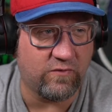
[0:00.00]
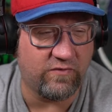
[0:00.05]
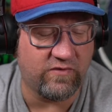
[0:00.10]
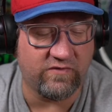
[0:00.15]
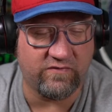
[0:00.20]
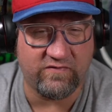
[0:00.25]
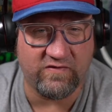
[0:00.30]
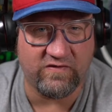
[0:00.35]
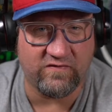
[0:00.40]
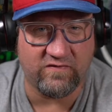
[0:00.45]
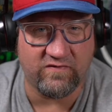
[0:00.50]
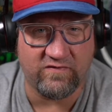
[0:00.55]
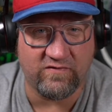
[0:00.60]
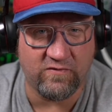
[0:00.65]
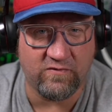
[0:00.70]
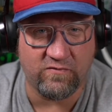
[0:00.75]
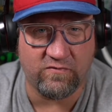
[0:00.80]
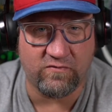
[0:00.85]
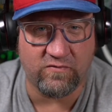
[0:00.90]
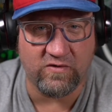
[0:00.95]
then season
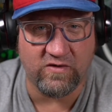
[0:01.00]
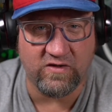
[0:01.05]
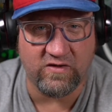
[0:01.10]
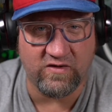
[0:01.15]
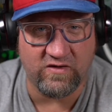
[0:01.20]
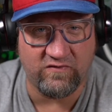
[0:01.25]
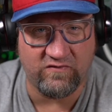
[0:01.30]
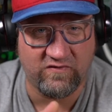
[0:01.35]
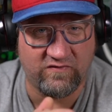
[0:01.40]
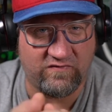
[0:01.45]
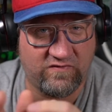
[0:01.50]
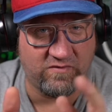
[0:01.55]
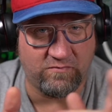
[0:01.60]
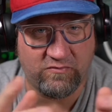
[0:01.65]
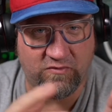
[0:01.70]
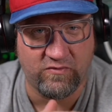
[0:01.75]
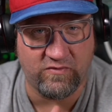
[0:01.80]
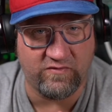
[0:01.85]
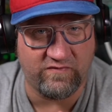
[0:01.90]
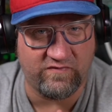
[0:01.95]
2, 3, and they just
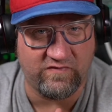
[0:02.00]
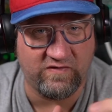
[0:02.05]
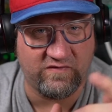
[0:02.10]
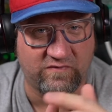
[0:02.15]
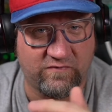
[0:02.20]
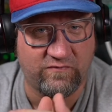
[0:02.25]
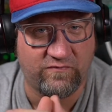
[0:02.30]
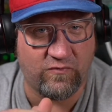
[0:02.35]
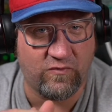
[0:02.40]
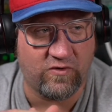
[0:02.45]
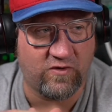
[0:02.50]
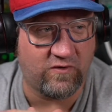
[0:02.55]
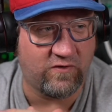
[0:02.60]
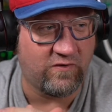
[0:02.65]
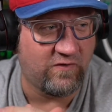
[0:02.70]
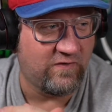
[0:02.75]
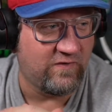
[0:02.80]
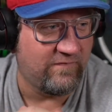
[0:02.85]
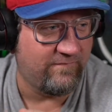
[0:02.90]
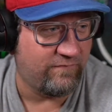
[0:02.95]
uploaded season 4,
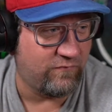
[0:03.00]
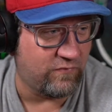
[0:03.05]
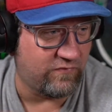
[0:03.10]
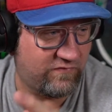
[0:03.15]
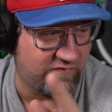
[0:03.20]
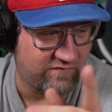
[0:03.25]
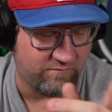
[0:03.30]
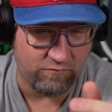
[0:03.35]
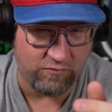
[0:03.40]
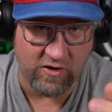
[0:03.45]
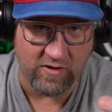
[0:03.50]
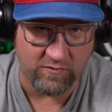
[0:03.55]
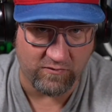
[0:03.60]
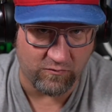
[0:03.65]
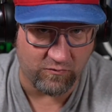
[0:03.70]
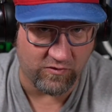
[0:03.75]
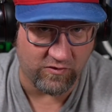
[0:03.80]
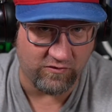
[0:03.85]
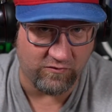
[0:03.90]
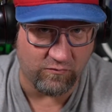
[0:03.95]
which is probably
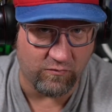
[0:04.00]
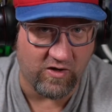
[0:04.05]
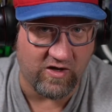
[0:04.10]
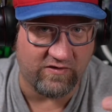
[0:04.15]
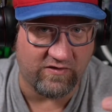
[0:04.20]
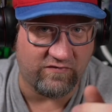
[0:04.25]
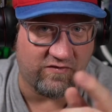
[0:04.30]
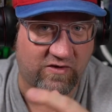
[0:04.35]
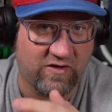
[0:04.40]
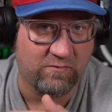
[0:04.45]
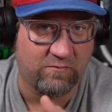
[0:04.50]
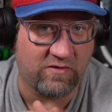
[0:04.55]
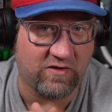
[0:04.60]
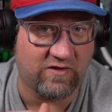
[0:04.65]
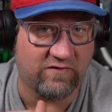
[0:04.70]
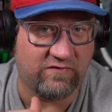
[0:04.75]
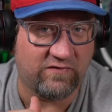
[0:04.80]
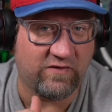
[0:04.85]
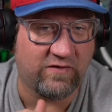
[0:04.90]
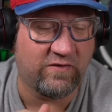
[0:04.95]
where you watched it, I'm
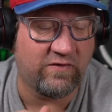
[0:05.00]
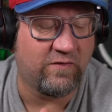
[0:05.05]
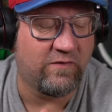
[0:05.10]
guessing,